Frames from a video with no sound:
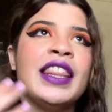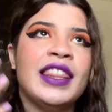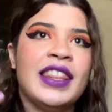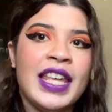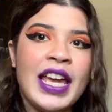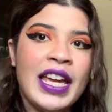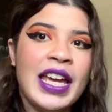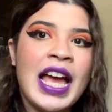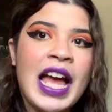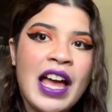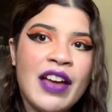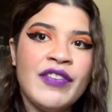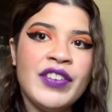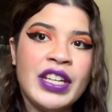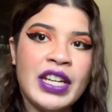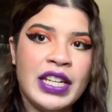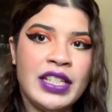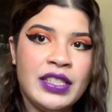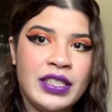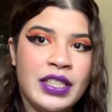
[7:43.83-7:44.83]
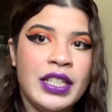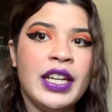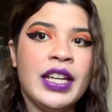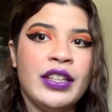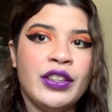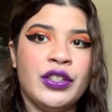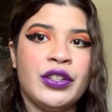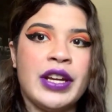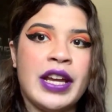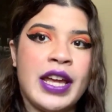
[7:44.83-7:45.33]
they have an idea
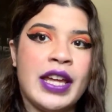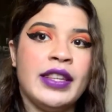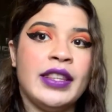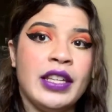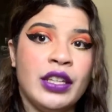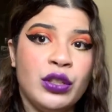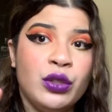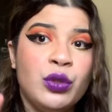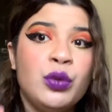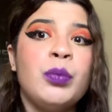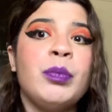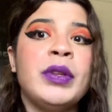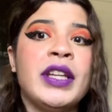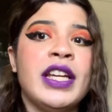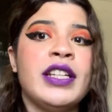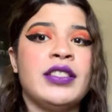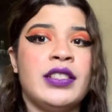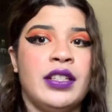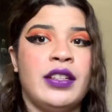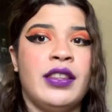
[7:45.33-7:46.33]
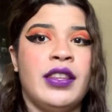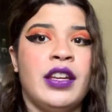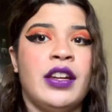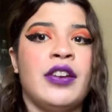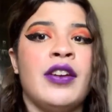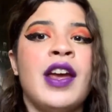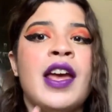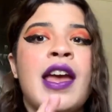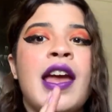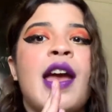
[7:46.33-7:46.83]
in their head that you planted
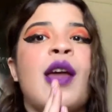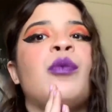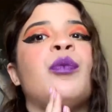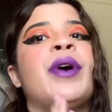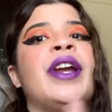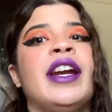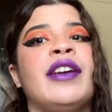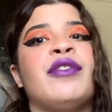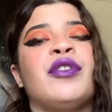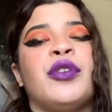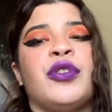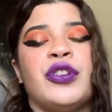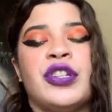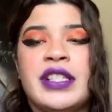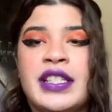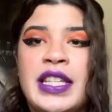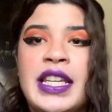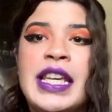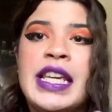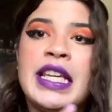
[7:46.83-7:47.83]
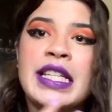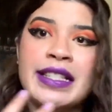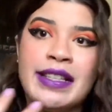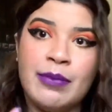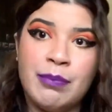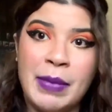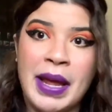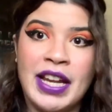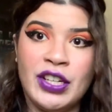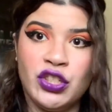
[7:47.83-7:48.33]
there, and whatever they're seeing
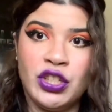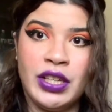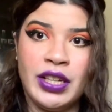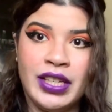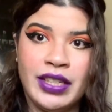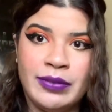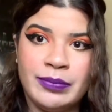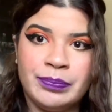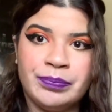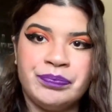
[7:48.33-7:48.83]
isn't matching it.